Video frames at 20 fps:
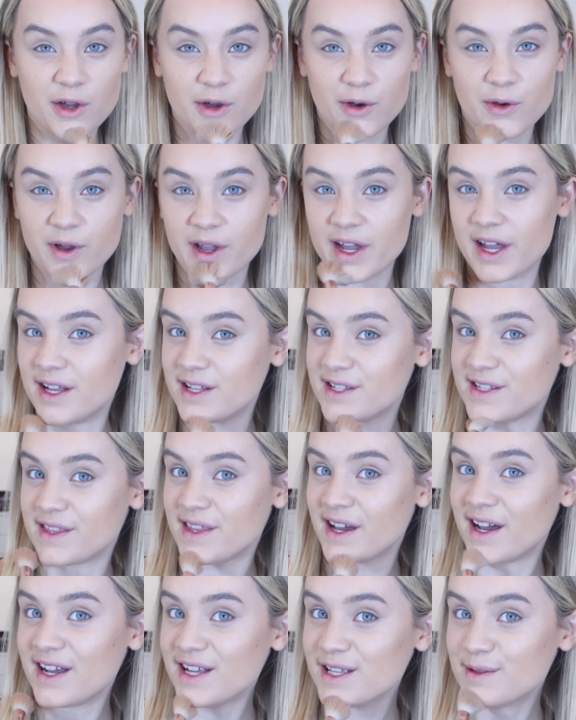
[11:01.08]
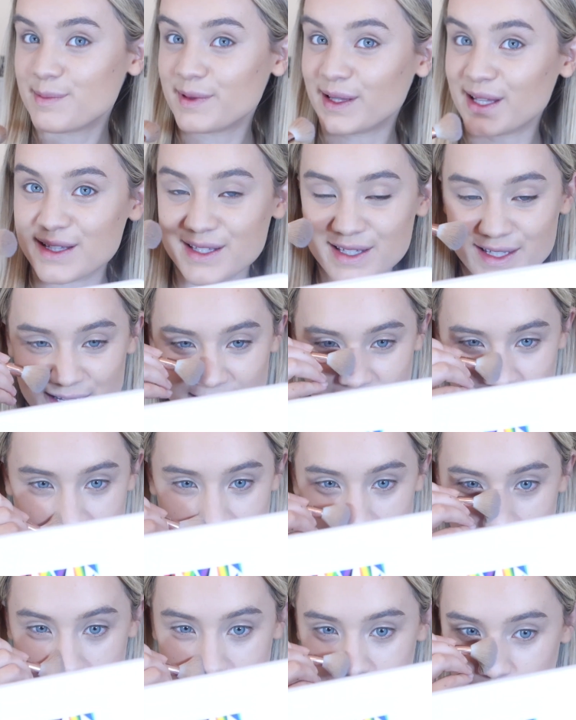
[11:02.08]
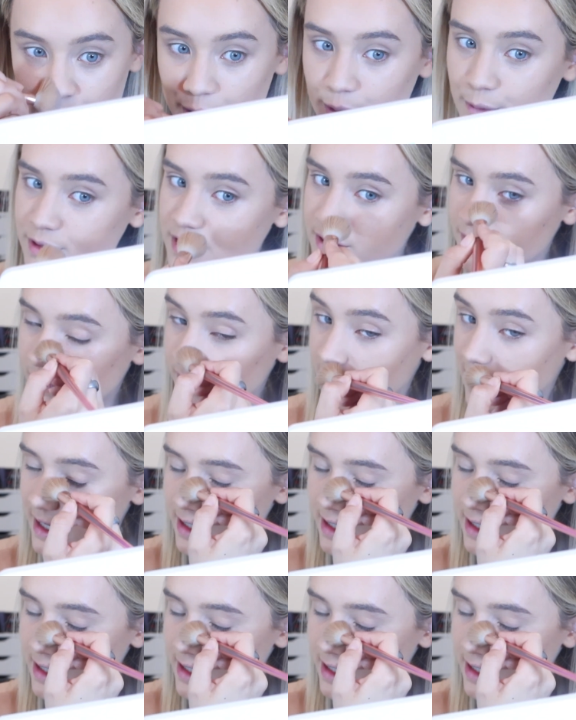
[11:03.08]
Okay, so that has blended in beautifully.